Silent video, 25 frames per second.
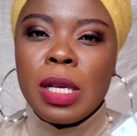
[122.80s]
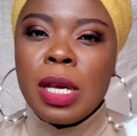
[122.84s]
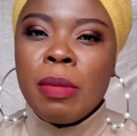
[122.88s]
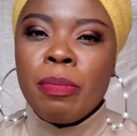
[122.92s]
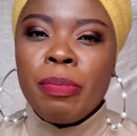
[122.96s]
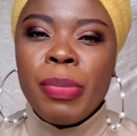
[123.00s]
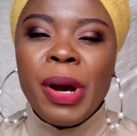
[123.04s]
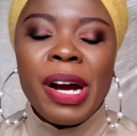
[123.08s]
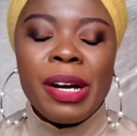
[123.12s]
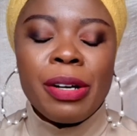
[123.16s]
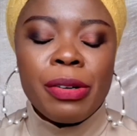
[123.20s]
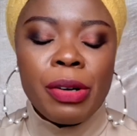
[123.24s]
a
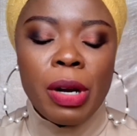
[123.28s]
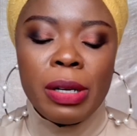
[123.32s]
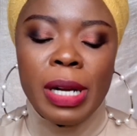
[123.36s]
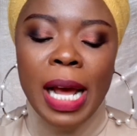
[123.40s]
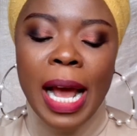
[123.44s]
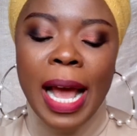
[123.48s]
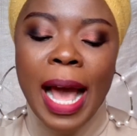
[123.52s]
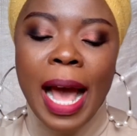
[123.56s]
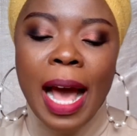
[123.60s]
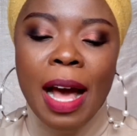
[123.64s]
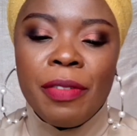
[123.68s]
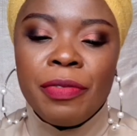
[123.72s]
background,
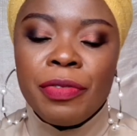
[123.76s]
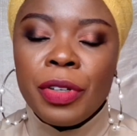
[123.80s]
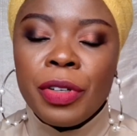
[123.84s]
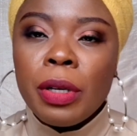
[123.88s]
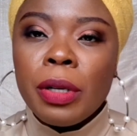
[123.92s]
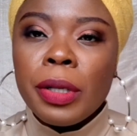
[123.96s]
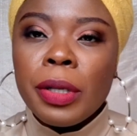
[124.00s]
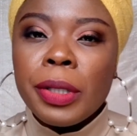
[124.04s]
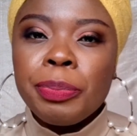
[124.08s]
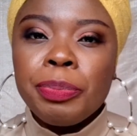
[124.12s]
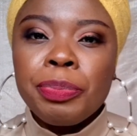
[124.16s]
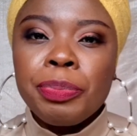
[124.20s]
I have
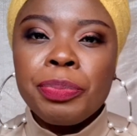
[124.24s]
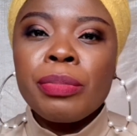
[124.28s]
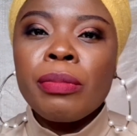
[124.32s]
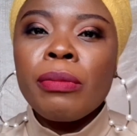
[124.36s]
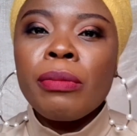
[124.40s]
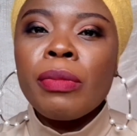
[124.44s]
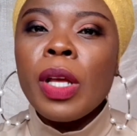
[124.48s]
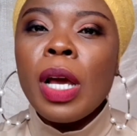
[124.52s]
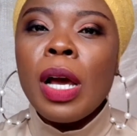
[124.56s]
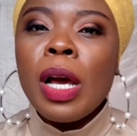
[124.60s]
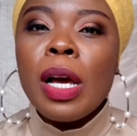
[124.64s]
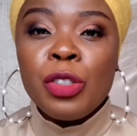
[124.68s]

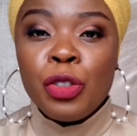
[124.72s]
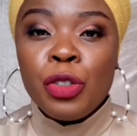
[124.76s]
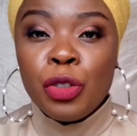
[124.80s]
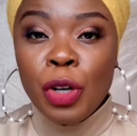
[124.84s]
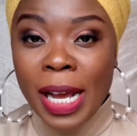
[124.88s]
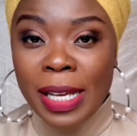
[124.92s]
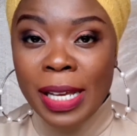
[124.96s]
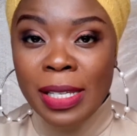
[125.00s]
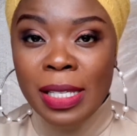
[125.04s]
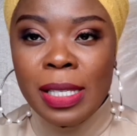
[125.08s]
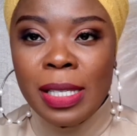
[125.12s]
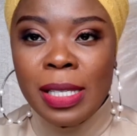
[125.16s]
a
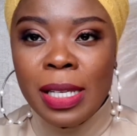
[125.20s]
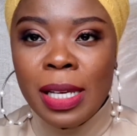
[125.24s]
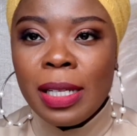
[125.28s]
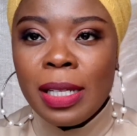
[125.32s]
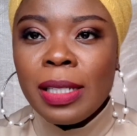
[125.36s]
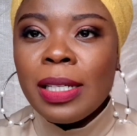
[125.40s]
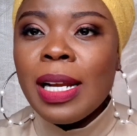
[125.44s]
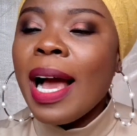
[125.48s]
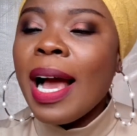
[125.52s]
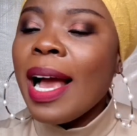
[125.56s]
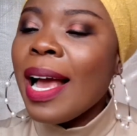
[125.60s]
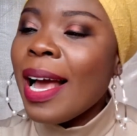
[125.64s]
dry
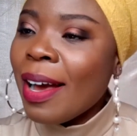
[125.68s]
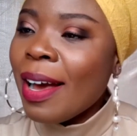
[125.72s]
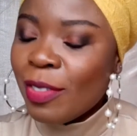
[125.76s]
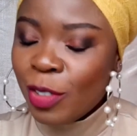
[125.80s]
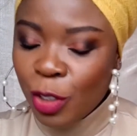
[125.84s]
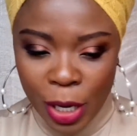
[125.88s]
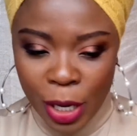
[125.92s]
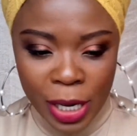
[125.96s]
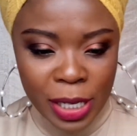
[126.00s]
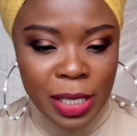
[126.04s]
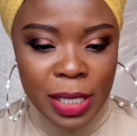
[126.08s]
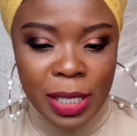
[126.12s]
skin. I have
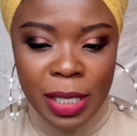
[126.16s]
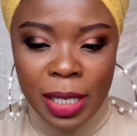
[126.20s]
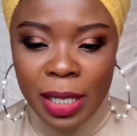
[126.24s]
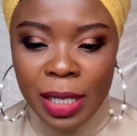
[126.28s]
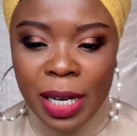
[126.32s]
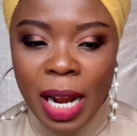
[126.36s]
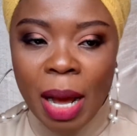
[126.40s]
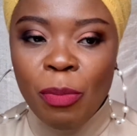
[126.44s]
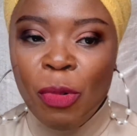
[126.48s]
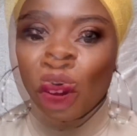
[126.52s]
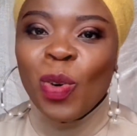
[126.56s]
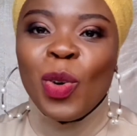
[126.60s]
dry skin.
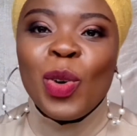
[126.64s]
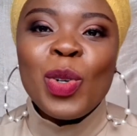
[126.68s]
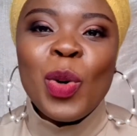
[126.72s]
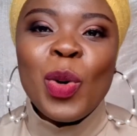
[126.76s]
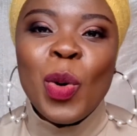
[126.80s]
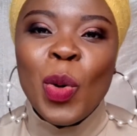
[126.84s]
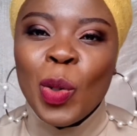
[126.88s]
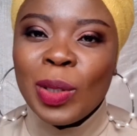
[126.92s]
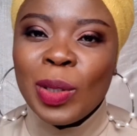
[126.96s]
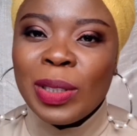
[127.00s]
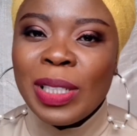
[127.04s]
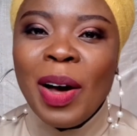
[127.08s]
I'm grown
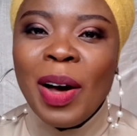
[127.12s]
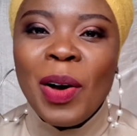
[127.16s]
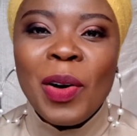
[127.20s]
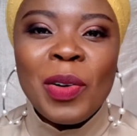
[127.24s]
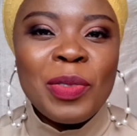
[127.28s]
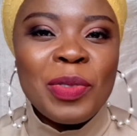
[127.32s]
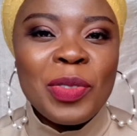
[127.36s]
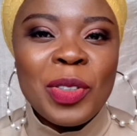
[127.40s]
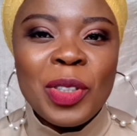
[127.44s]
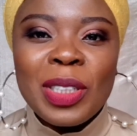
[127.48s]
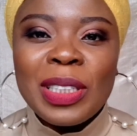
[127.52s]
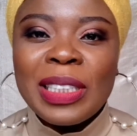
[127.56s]
older,
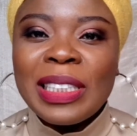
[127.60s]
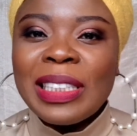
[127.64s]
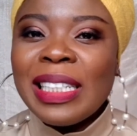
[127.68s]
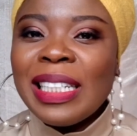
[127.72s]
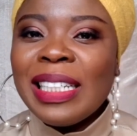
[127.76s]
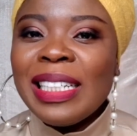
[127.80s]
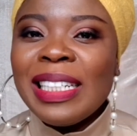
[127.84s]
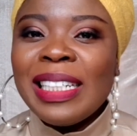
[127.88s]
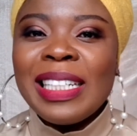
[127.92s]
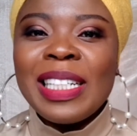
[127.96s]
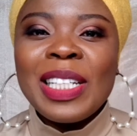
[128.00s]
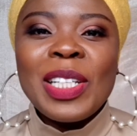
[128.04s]

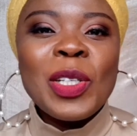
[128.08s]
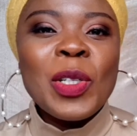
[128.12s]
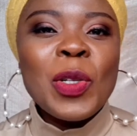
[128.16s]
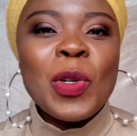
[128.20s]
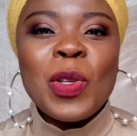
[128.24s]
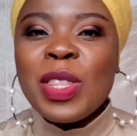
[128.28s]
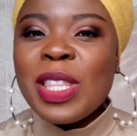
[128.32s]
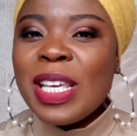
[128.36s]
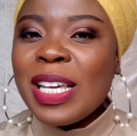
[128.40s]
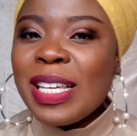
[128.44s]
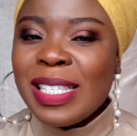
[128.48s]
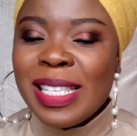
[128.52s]
obviously,
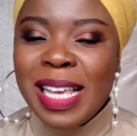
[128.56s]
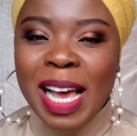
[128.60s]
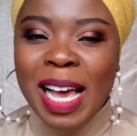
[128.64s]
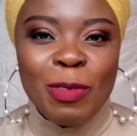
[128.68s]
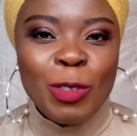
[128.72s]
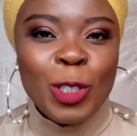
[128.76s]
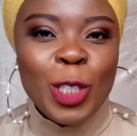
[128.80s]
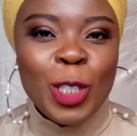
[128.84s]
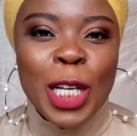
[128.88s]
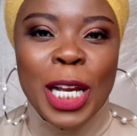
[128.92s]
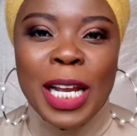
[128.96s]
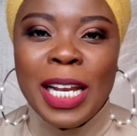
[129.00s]
things
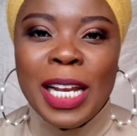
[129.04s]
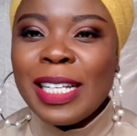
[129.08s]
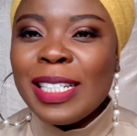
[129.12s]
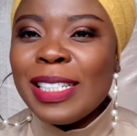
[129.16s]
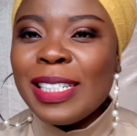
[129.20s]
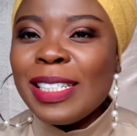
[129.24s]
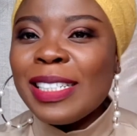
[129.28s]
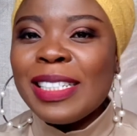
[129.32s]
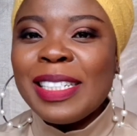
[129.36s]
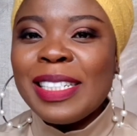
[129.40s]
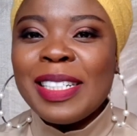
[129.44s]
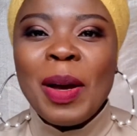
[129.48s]
have
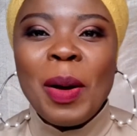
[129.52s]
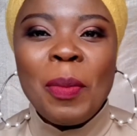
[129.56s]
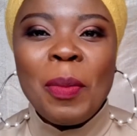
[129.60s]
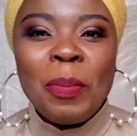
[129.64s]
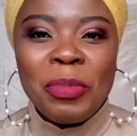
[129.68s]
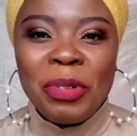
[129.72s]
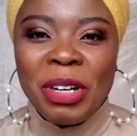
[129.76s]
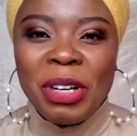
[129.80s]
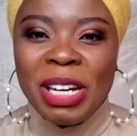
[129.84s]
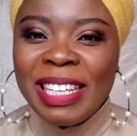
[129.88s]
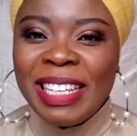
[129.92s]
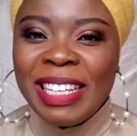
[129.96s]
changed. I'm
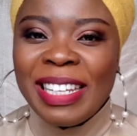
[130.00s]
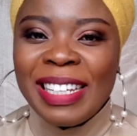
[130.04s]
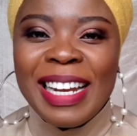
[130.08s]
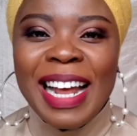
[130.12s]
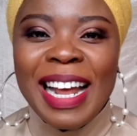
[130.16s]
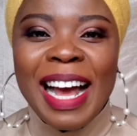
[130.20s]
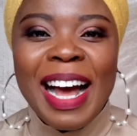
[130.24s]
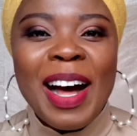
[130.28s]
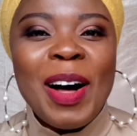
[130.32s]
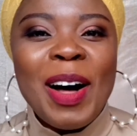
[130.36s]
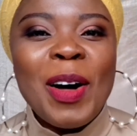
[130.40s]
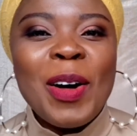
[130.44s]
breaking
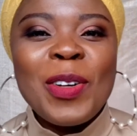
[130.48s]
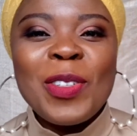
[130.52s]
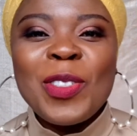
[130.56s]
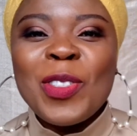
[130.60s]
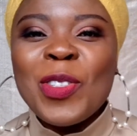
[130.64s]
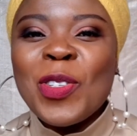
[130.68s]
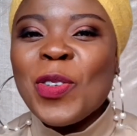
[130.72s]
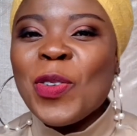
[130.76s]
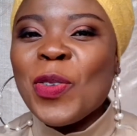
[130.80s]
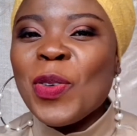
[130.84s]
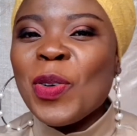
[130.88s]
out,